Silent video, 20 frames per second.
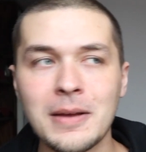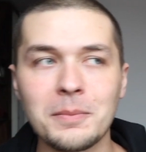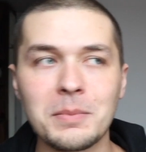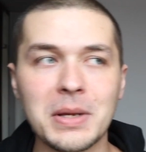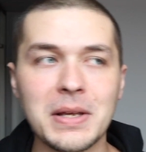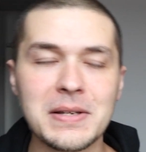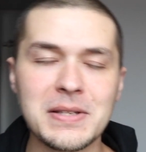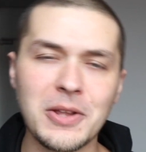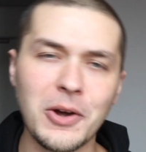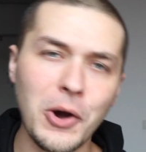
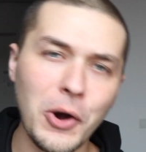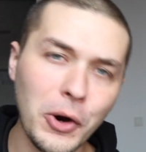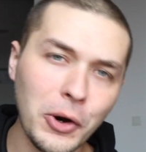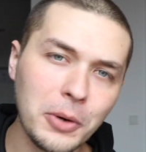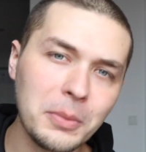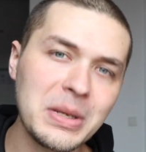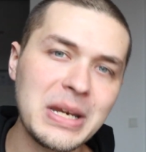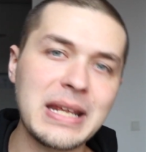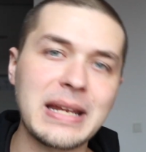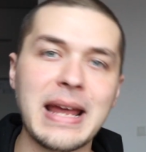because the
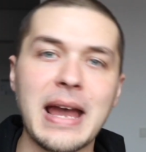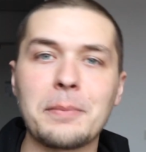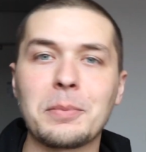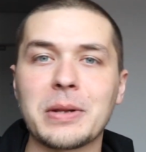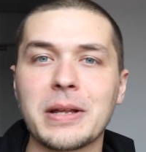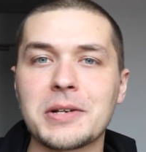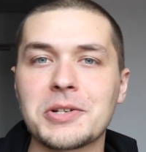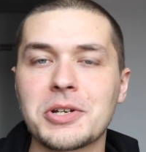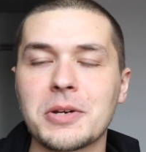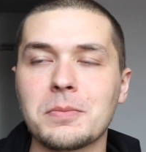harmony in
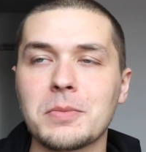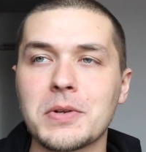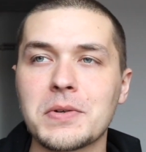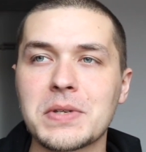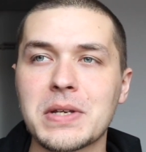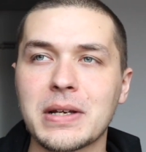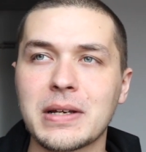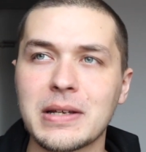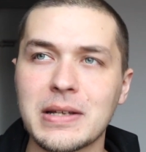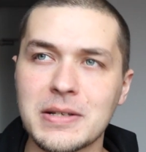Appalachian
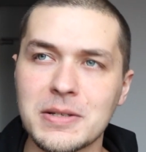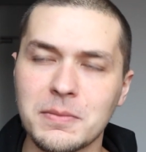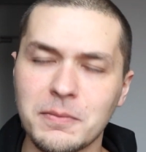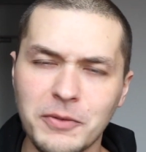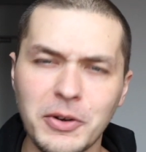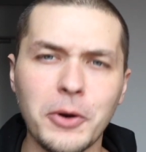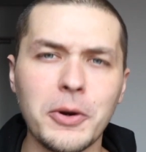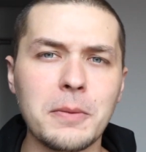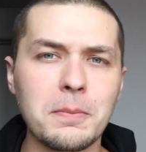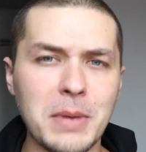music is
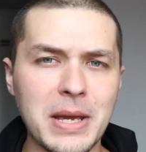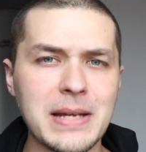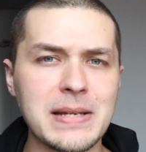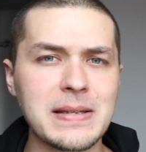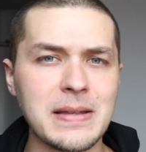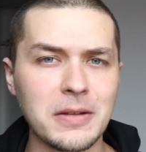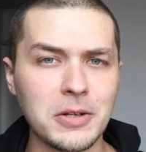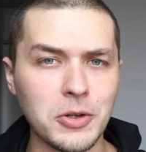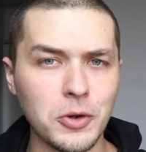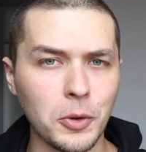very
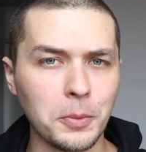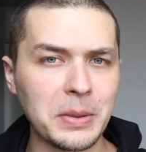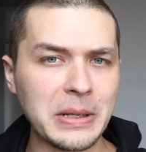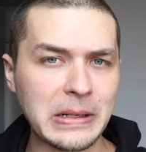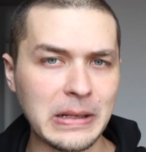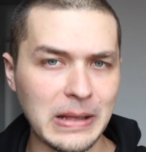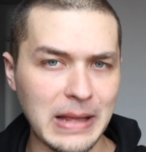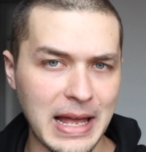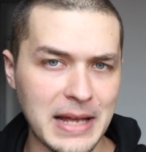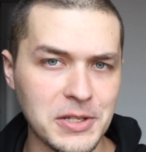based in the
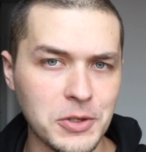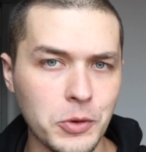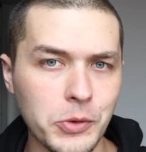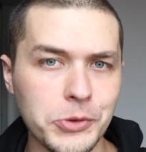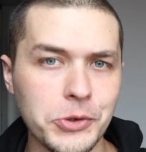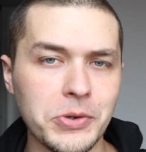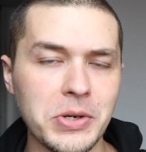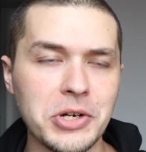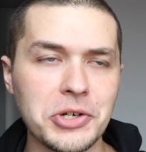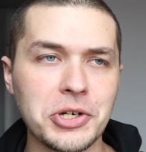European classical
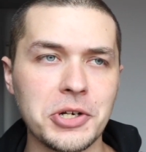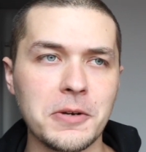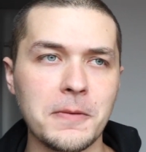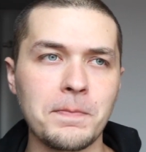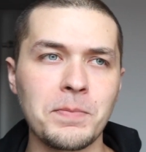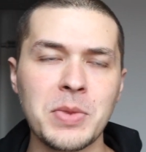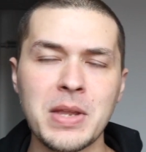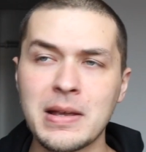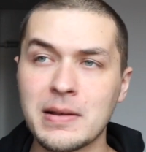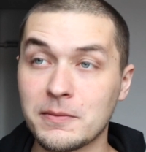
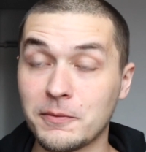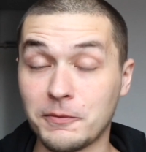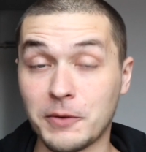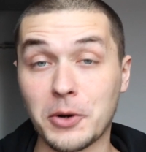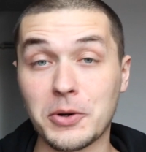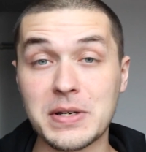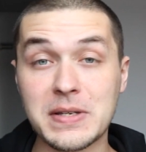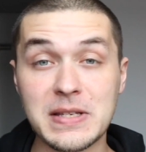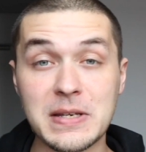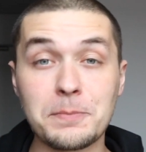tradition,
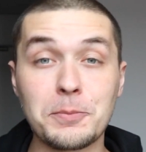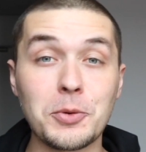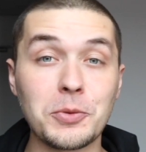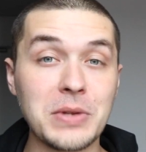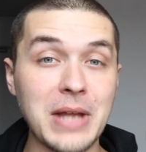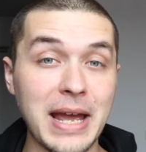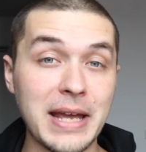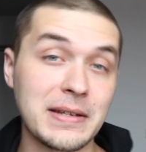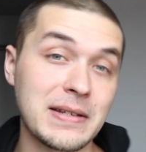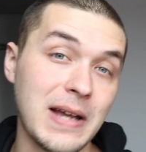very simple
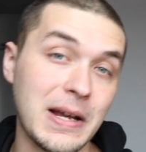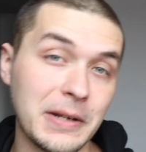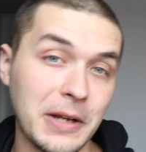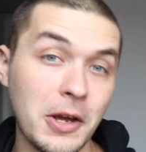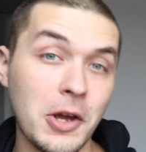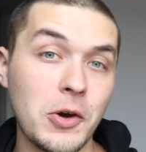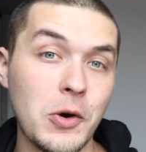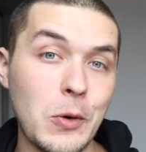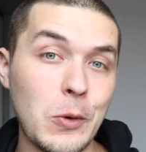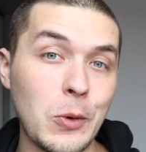
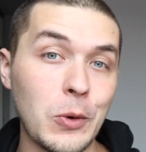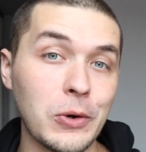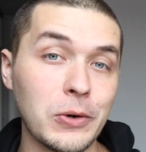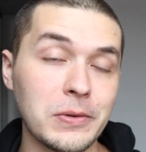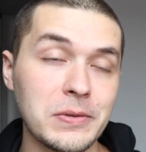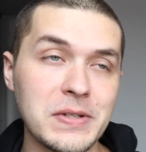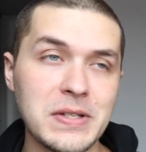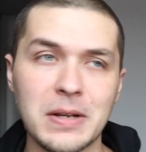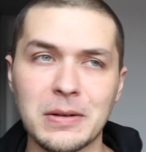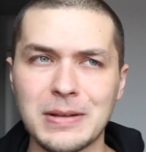diatonic
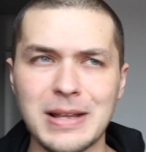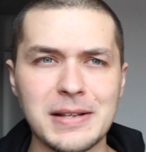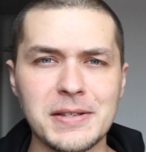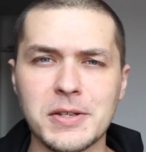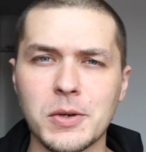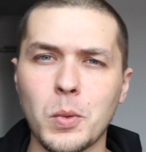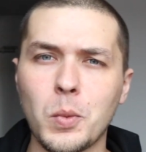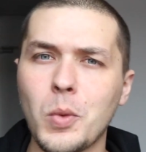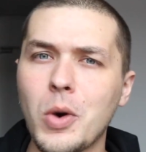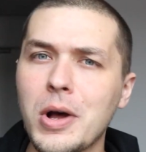chords,
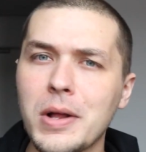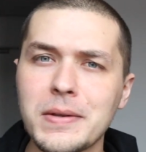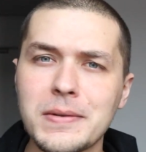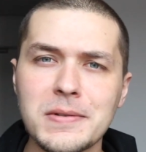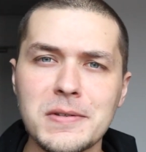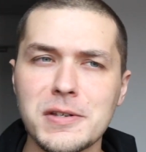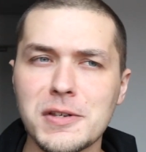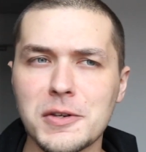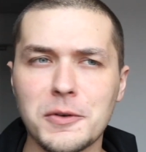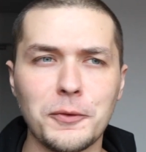lots of
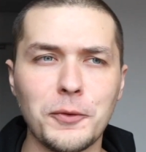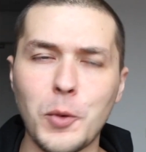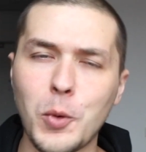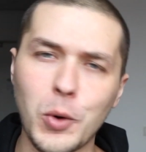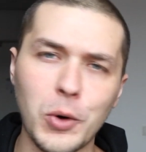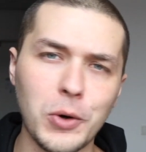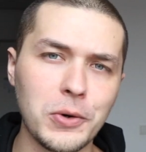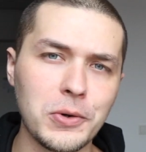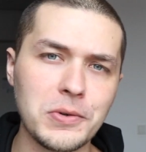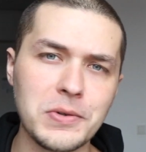ones,
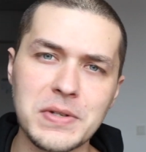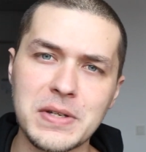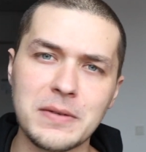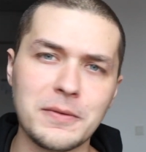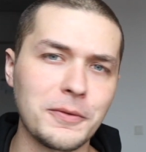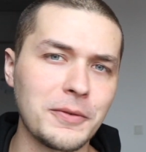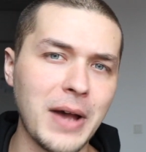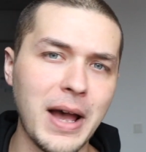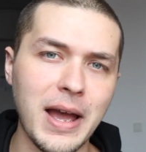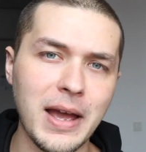fours,
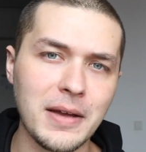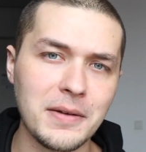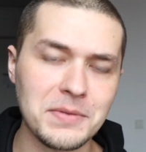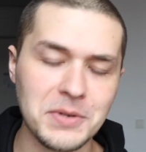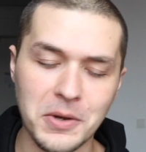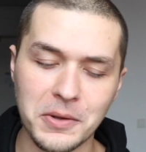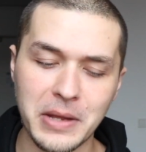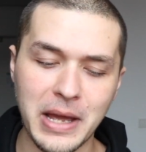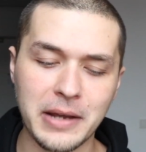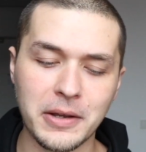and fives,
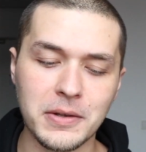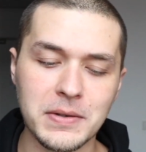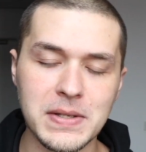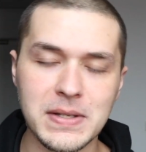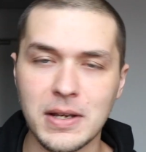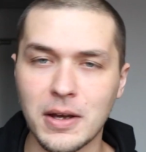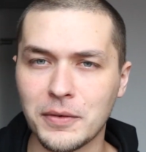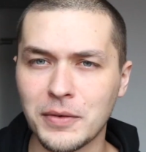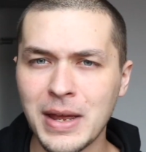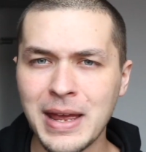all that good
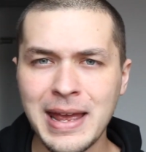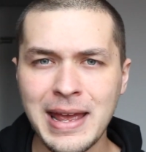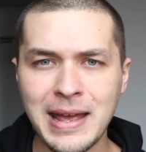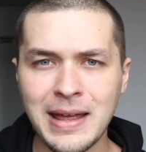stuff.